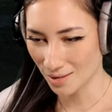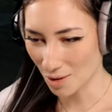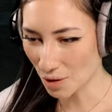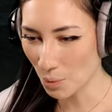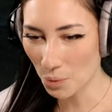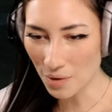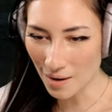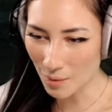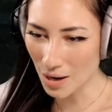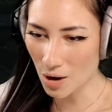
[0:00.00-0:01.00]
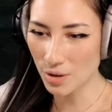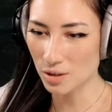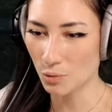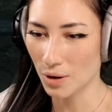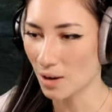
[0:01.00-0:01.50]
Okay, well, we, we know this
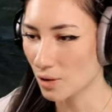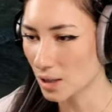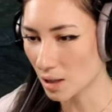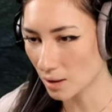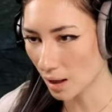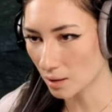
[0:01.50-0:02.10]
already. I've already done that.